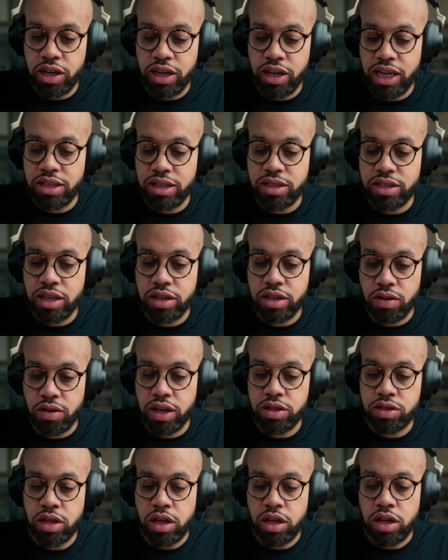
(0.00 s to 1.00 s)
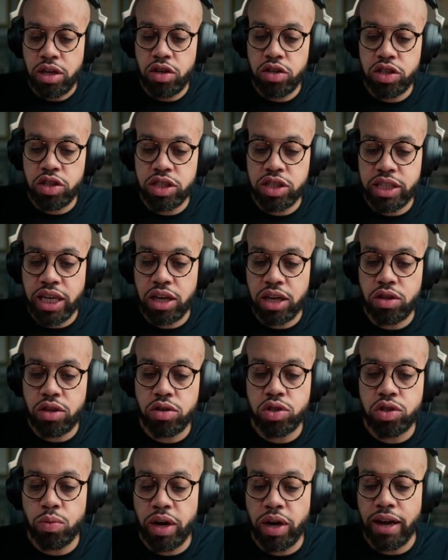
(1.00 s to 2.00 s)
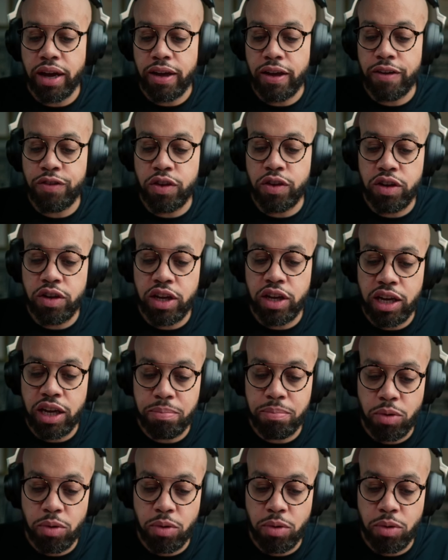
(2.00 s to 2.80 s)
need 10 donuts, you just take those away. If you need